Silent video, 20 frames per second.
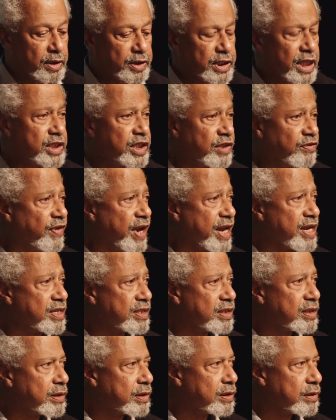Such
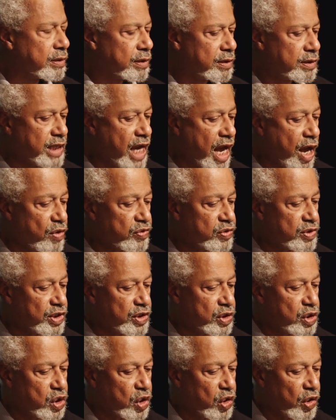events, towns
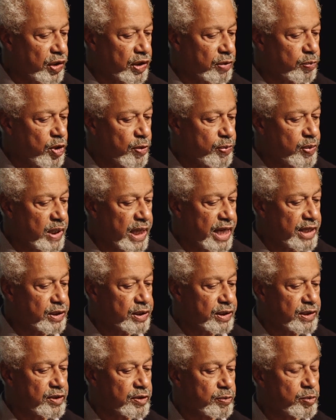destroyed,
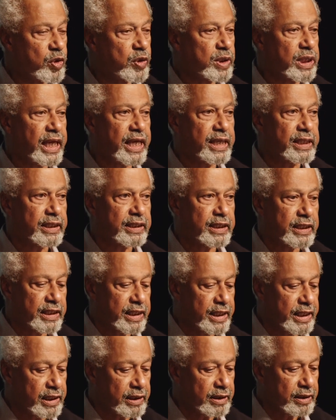populations mutilated
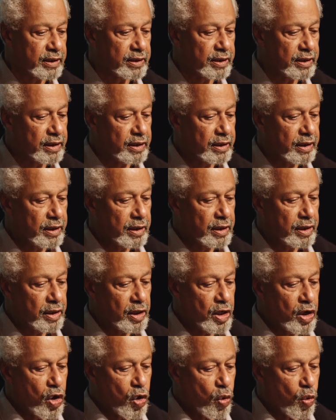and killed,
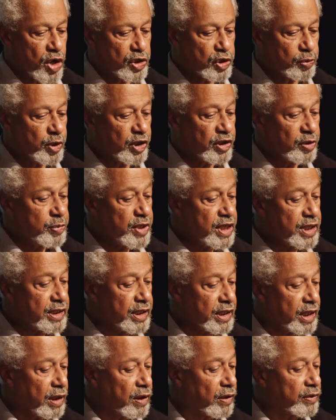were to be
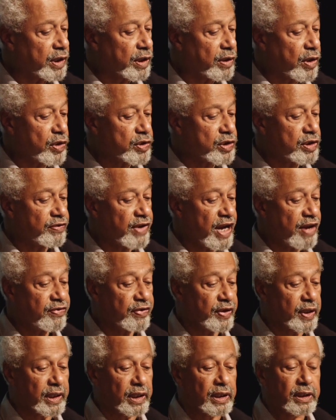repeated along the coast of
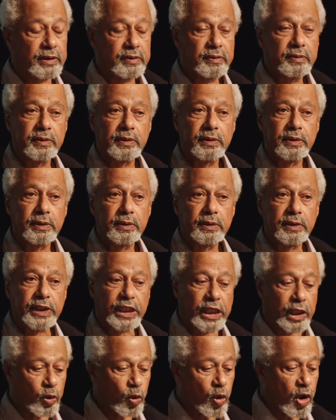Africa,
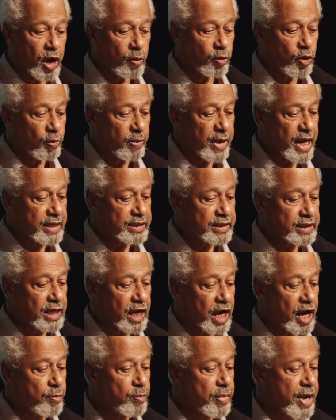Kilwa,
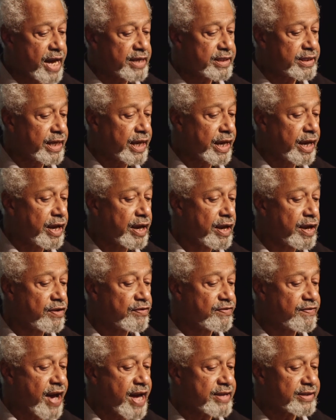Mombasa, Pate,
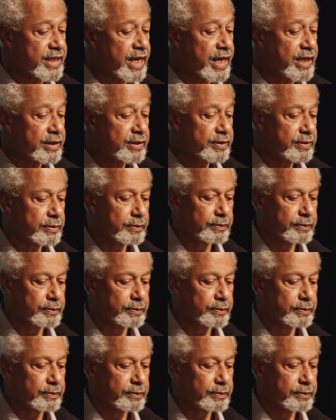Faza,